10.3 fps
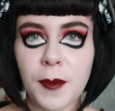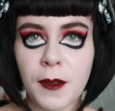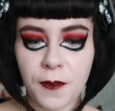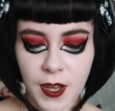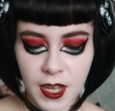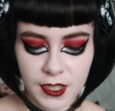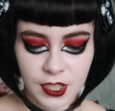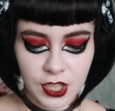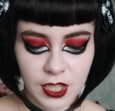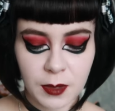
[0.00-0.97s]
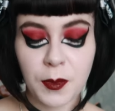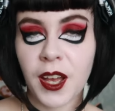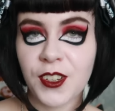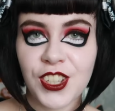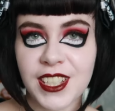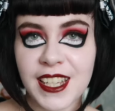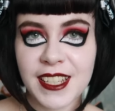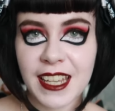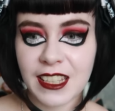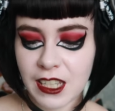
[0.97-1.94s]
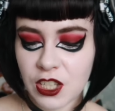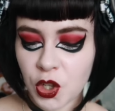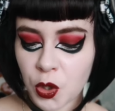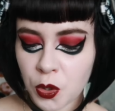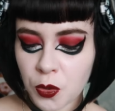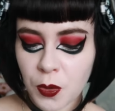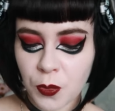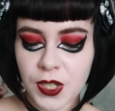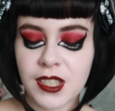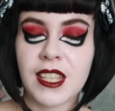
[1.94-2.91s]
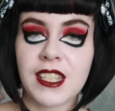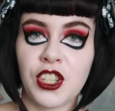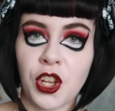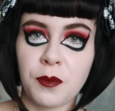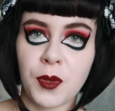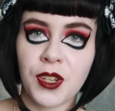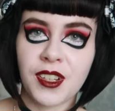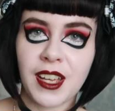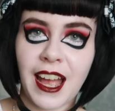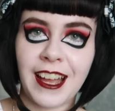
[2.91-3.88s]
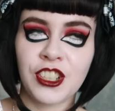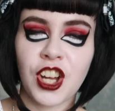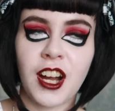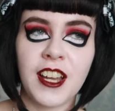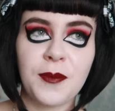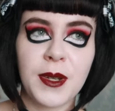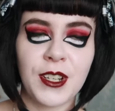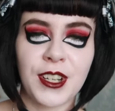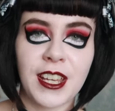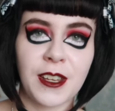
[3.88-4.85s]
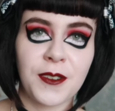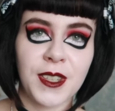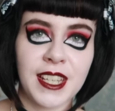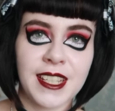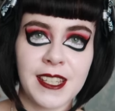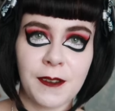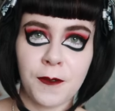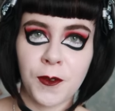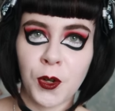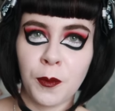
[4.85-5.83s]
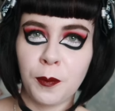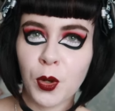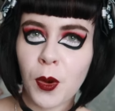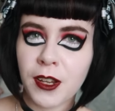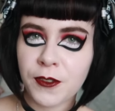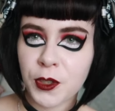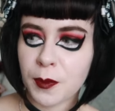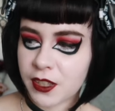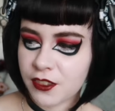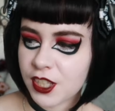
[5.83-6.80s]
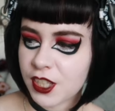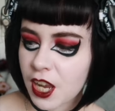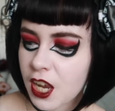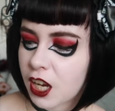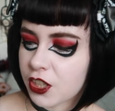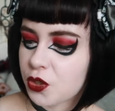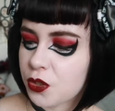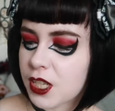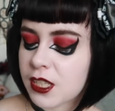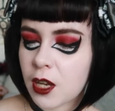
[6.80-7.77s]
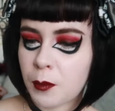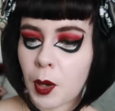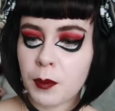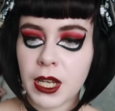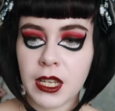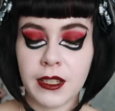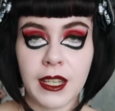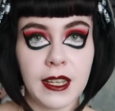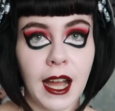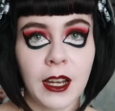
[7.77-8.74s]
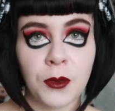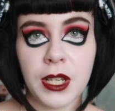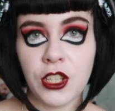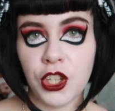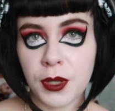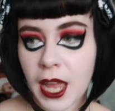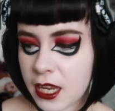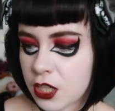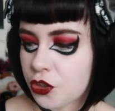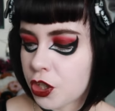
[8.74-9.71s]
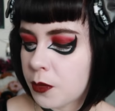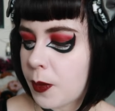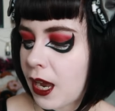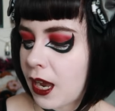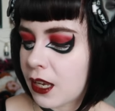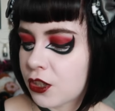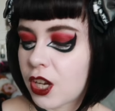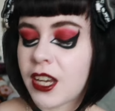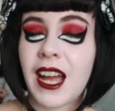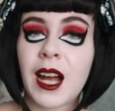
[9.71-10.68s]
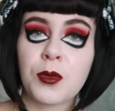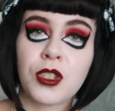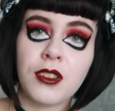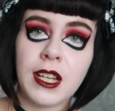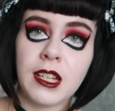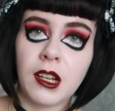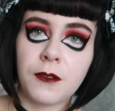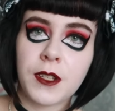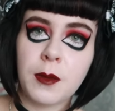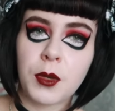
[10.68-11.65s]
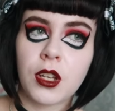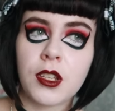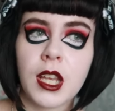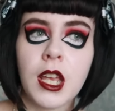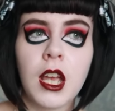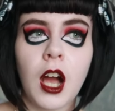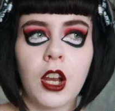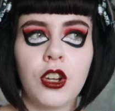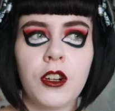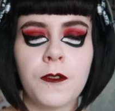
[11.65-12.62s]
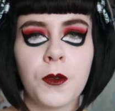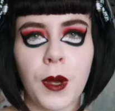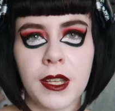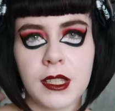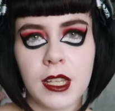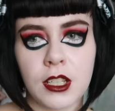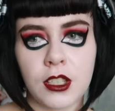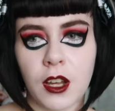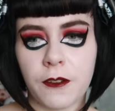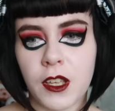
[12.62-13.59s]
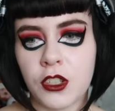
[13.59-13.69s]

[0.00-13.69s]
of my first purchases in this haul was this notebook, and I have been looking for this for quite a few months. I saw this come up in the Halloween UK group and I absolutely loved it, because a lot of the Wednesday stuff they're